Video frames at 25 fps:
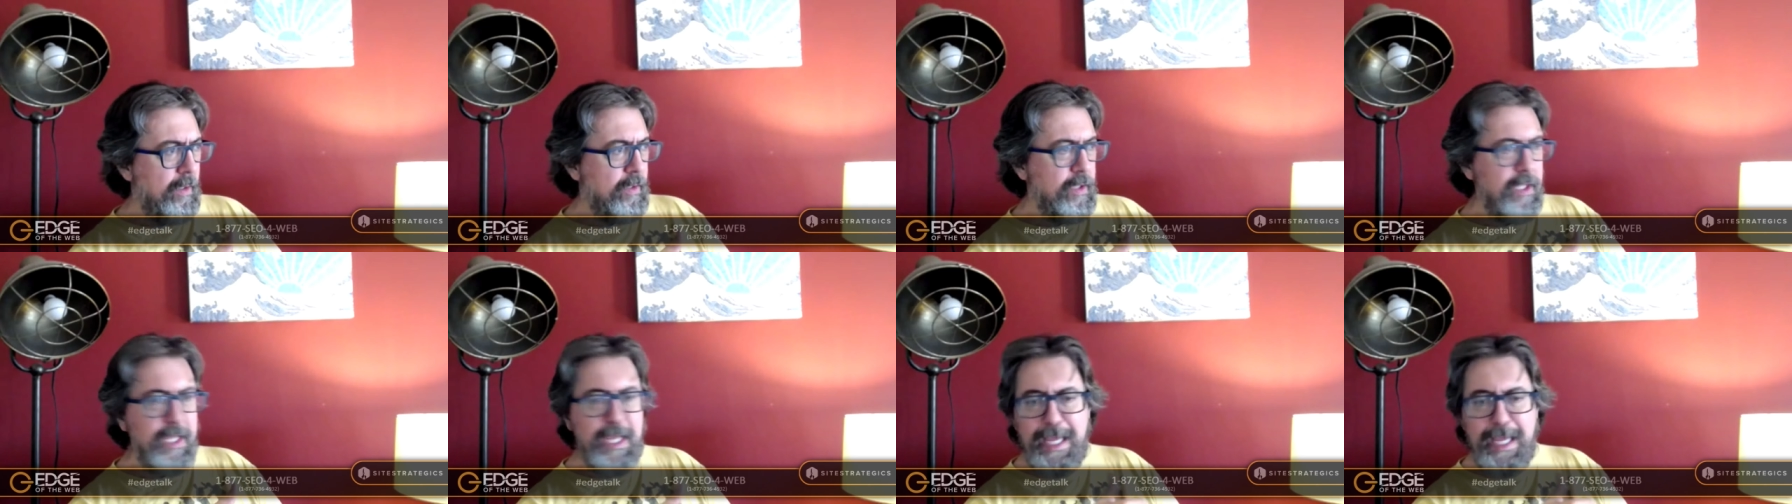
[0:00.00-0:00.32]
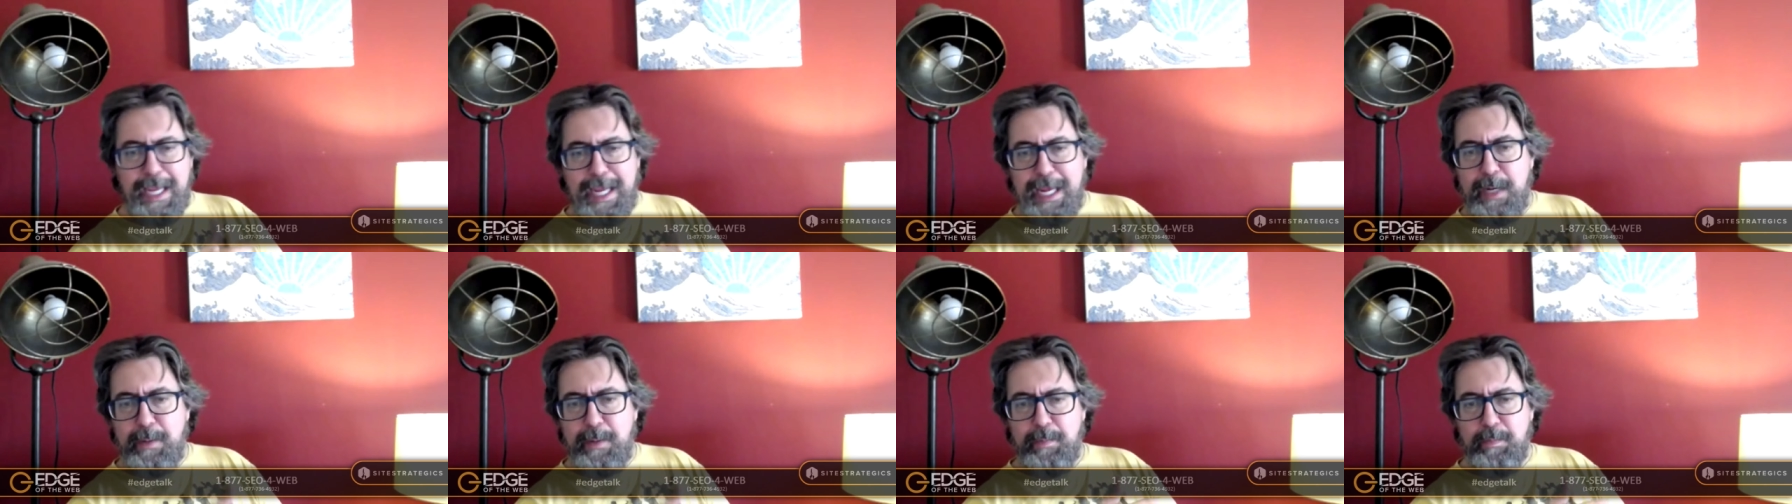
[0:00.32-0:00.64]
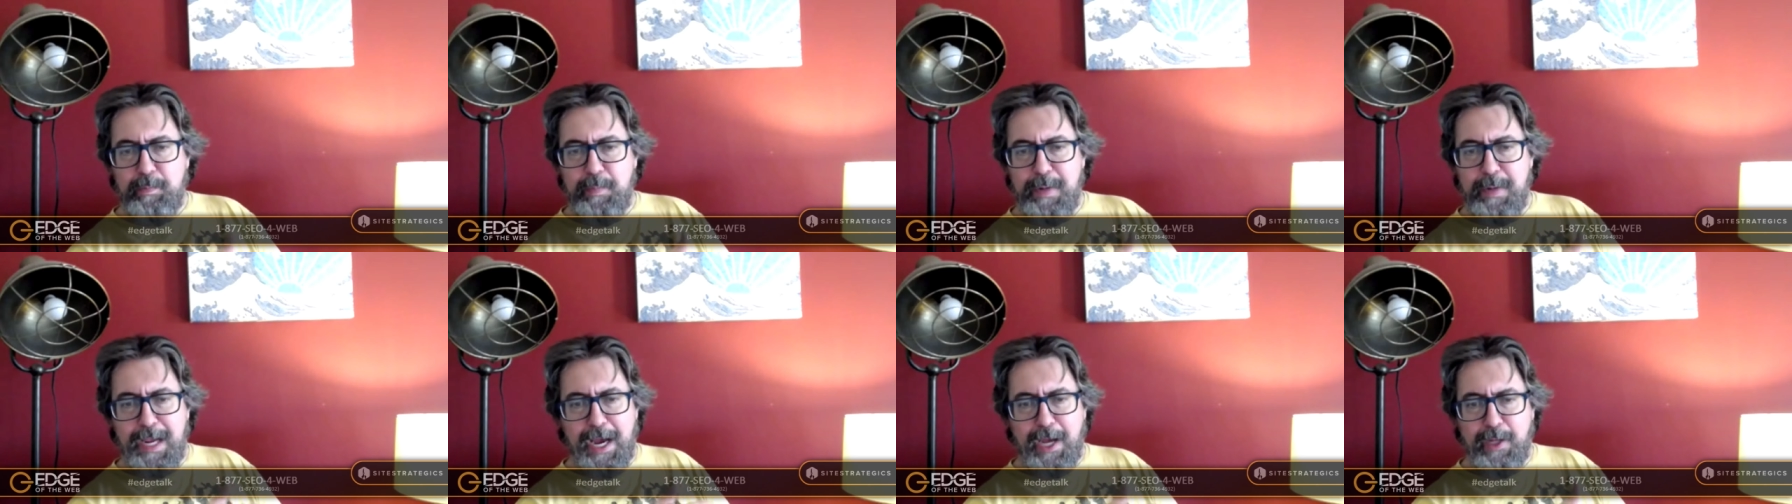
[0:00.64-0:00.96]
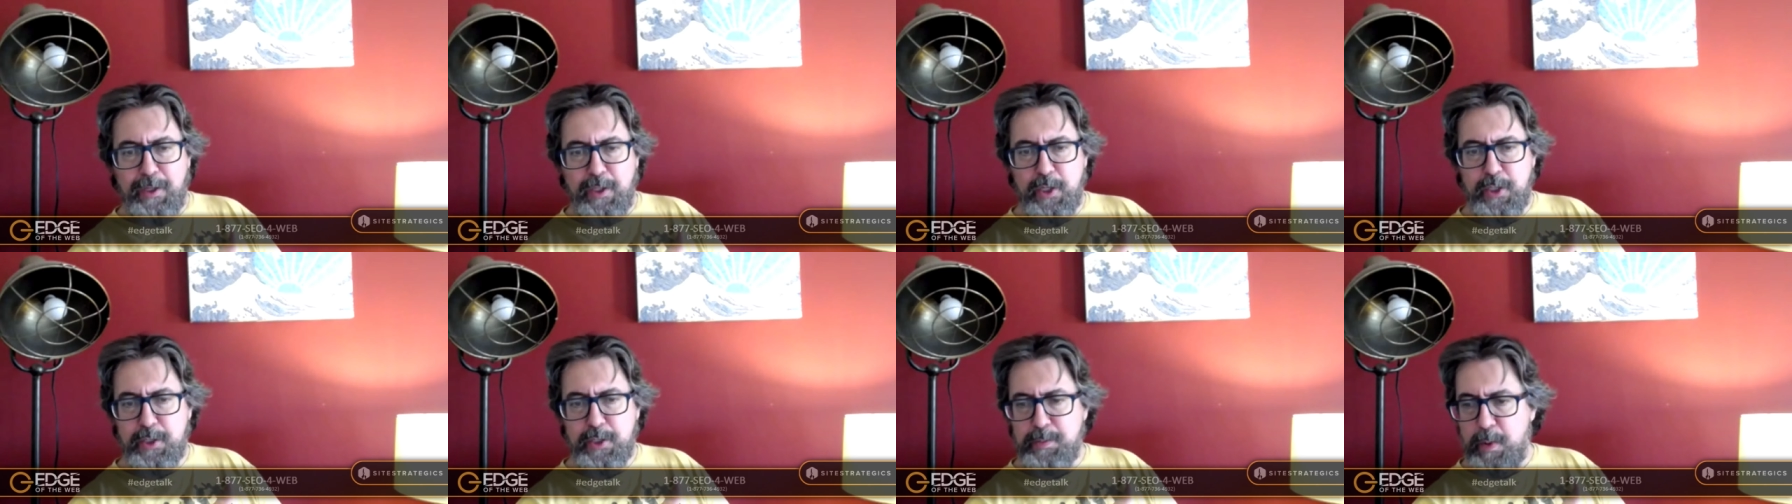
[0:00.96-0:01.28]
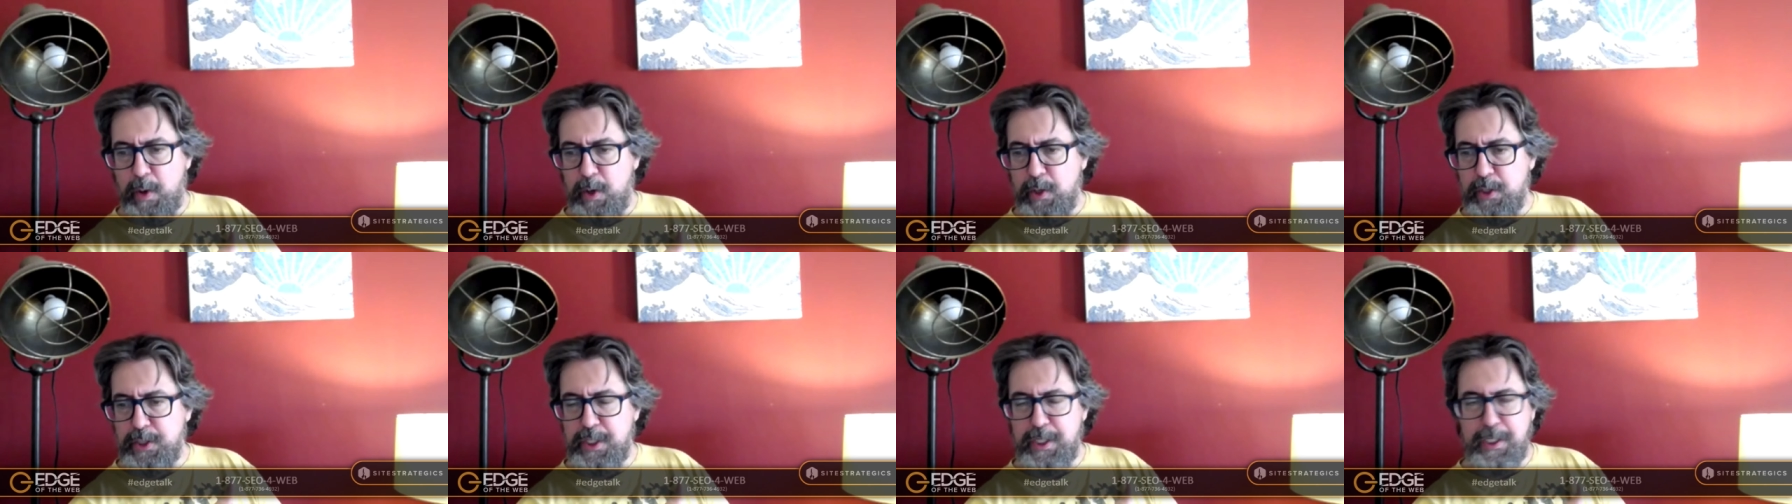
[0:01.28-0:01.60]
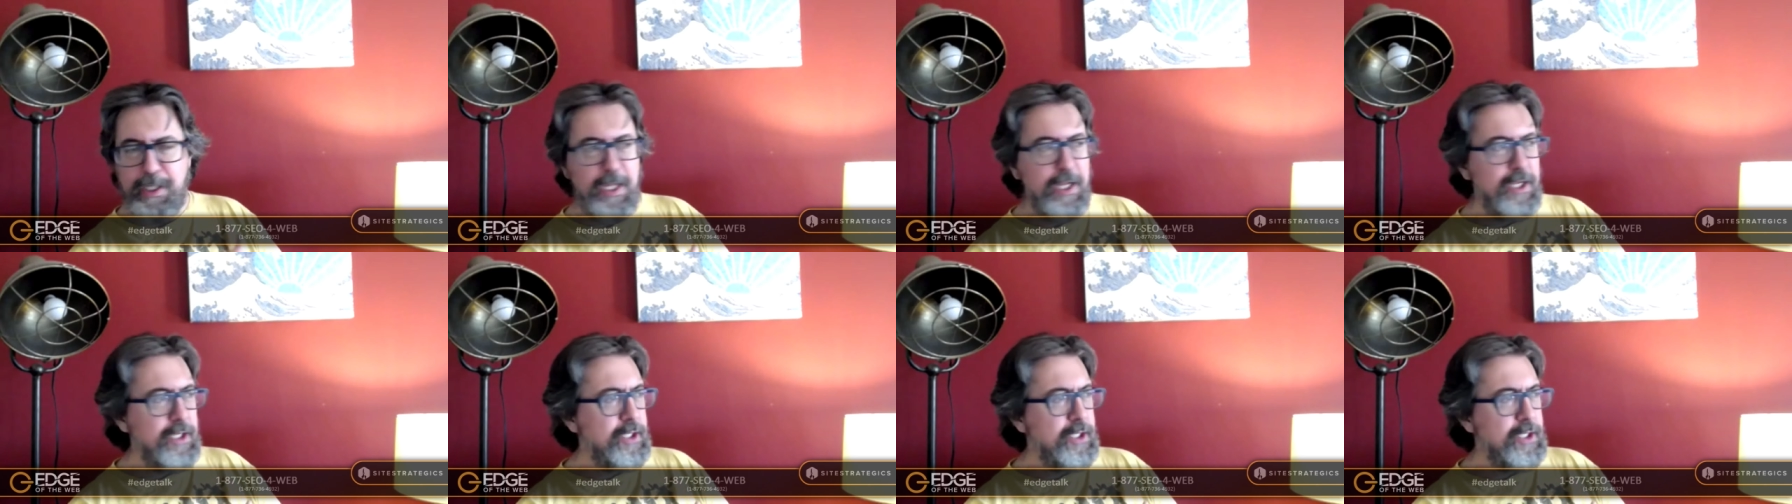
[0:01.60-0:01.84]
the E-A-T behind this person.